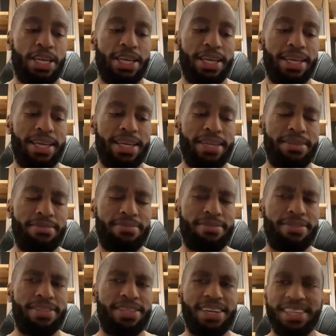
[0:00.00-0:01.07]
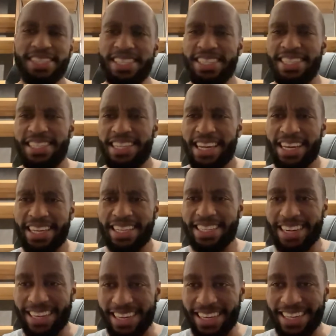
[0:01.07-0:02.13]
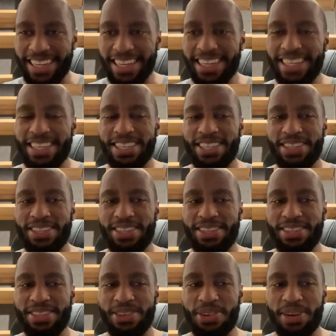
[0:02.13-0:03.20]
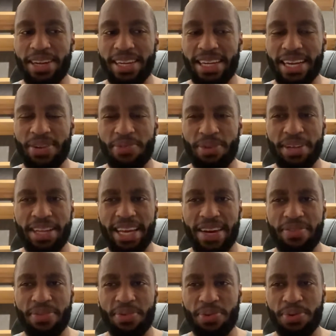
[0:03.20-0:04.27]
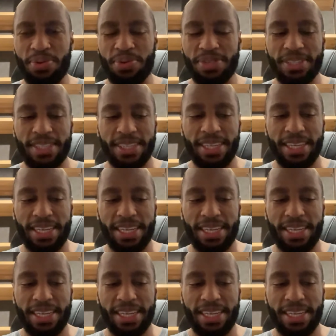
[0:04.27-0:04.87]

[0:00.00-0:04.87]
it doesn't stay tied during like really heavy rolls.